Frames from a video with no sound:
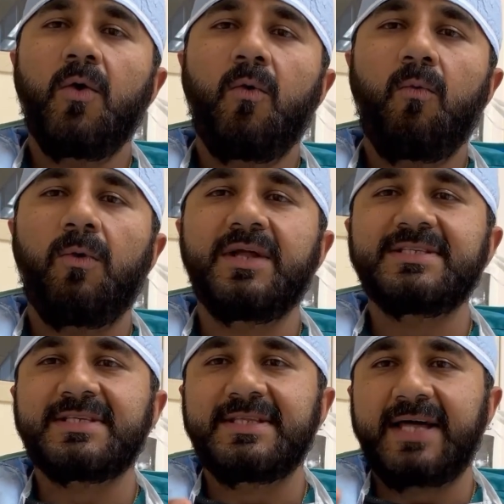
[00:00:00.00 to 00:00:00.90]

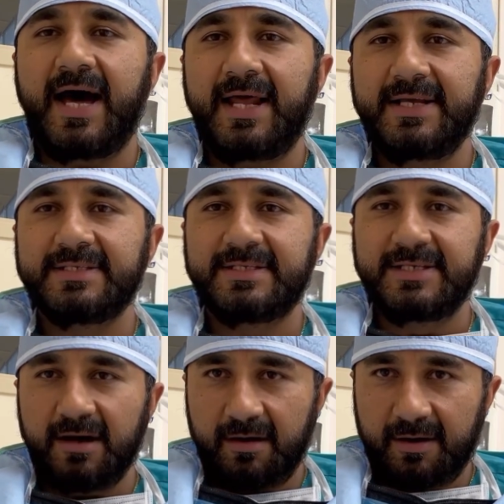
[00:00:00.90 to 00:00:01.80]
Once that is
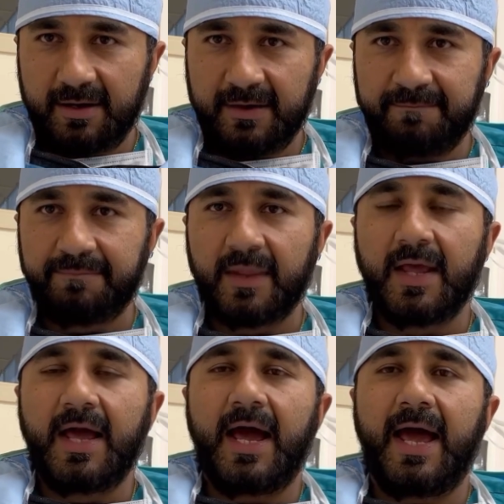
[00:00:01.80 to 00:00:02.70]
done
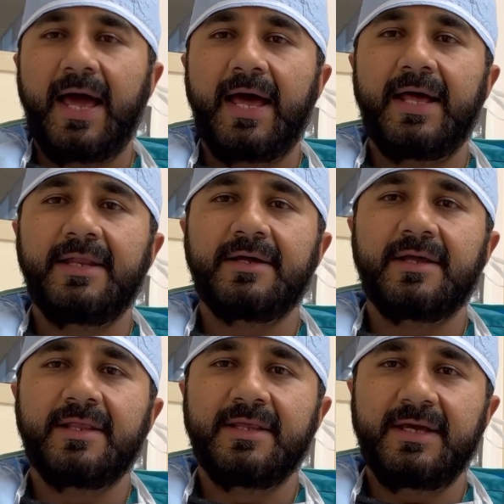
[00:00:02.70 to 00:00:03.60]

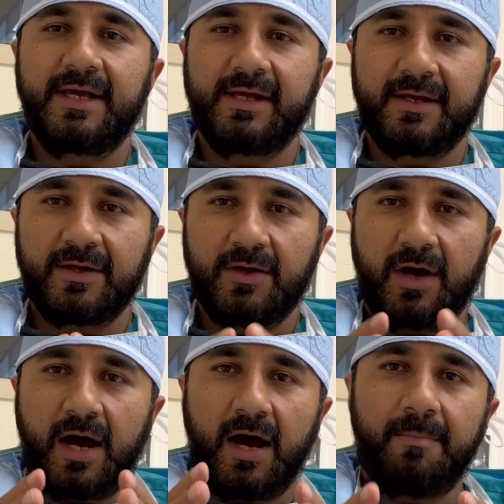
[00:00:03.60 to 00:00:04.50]
and the
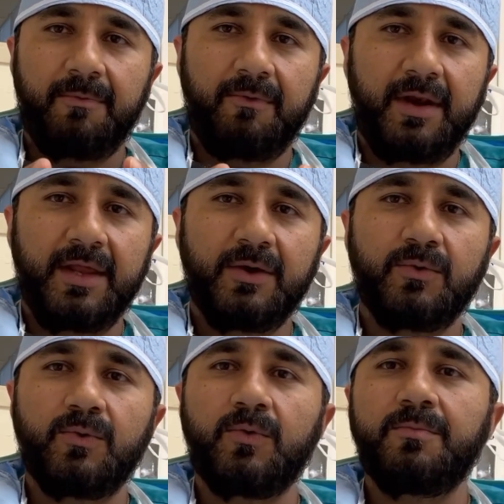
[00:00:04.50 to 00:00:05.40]
operating
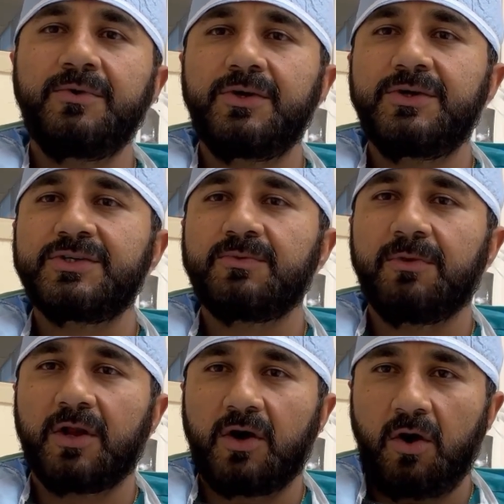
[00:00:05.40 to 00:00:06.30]
room nurse
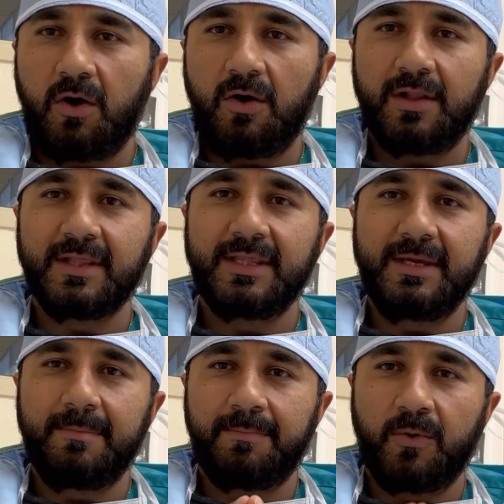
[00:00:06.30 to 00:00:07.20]
will call
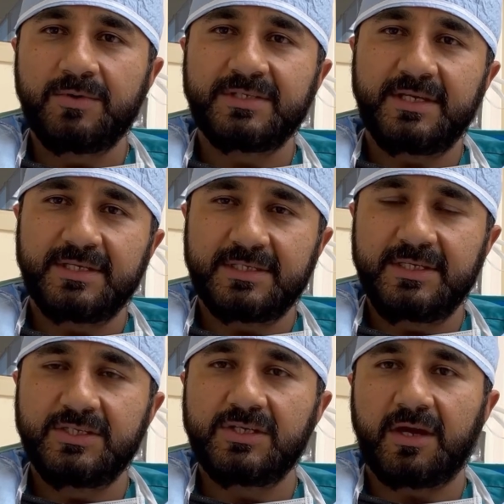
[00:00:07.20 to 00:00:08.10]
the post
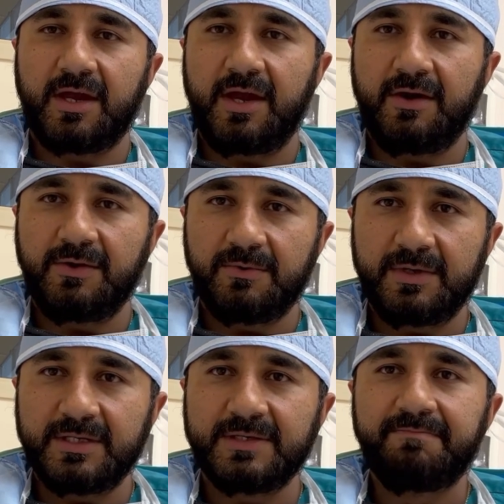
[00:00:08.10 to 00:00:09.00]
anesthesia care
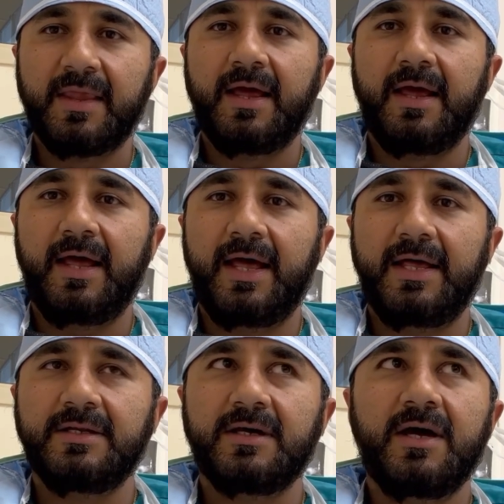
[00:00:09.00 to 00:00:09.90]
unit
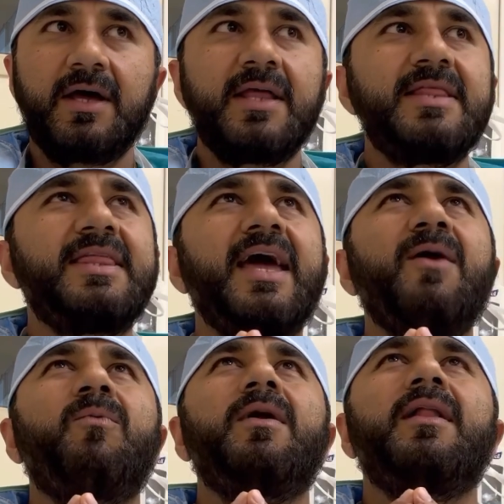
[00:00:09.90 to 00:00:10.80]
and they
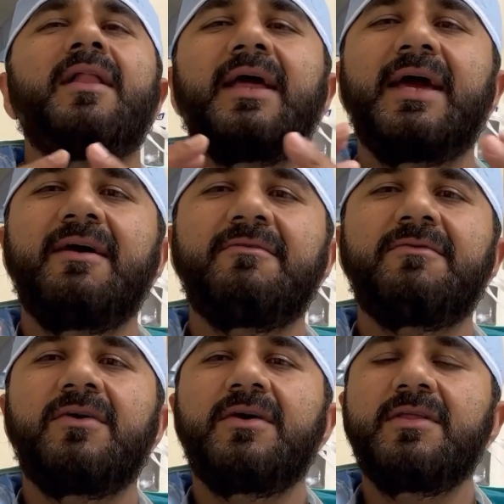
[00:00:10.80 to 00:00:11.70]
will give
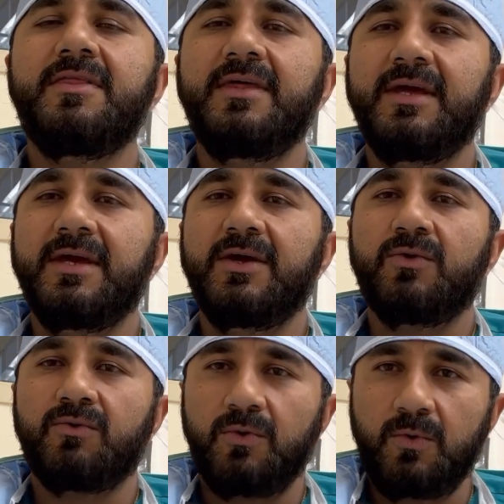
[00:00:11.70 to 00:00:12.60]
the
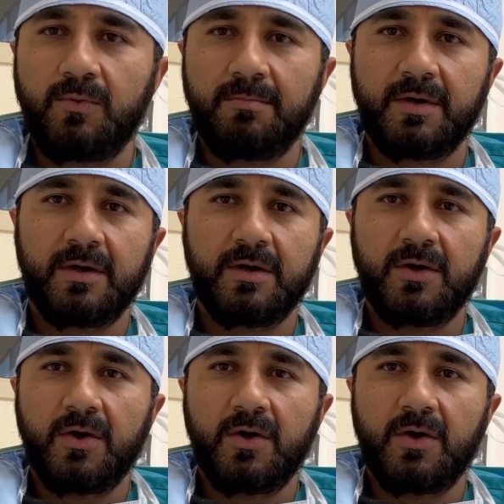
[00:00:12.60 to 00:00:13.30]
room